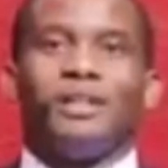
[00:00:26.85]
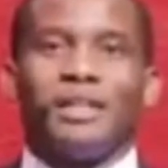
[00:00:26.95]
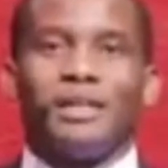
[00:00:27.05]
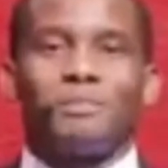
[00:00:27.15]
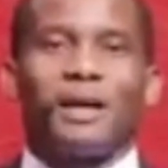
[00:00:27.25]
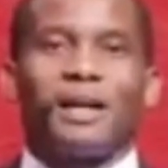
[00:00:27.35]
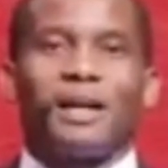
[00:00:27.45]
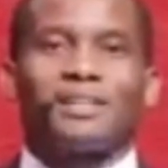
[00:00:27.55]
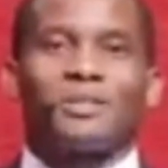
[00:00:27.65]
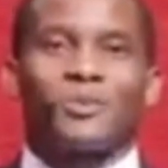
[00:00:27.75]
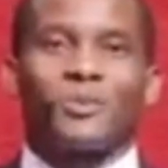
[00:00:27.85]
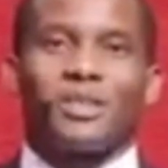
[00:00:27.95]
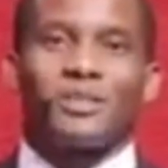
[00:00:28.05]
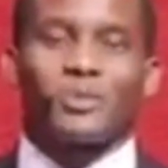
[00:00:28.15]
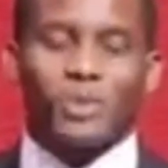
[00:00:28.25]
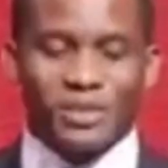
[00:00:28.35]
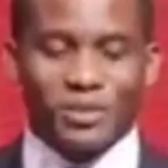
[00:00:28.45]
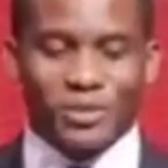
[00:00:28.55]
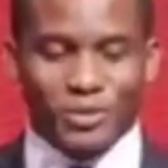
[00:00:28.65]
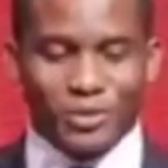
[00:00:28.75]
Impact
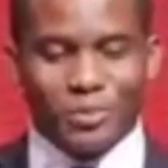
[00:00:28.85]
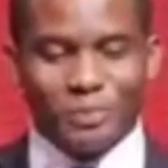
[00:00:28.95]
2022.